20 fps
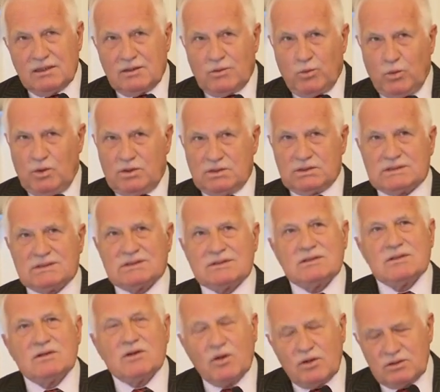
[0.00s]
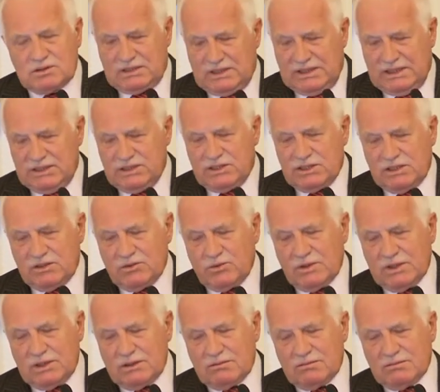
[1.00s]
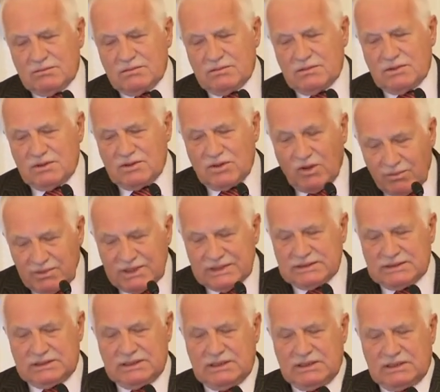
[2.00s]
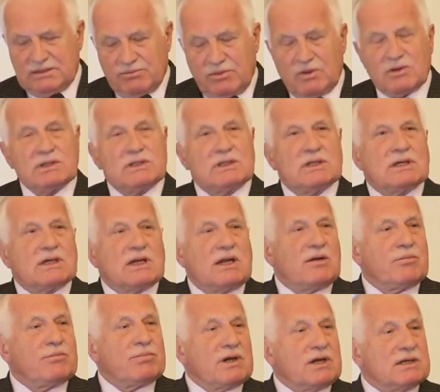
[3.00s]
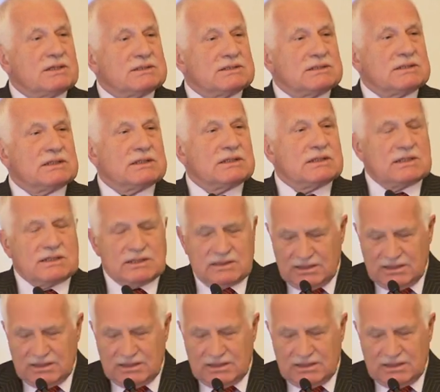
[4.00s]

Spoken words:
was not a genuine domestic political uprising,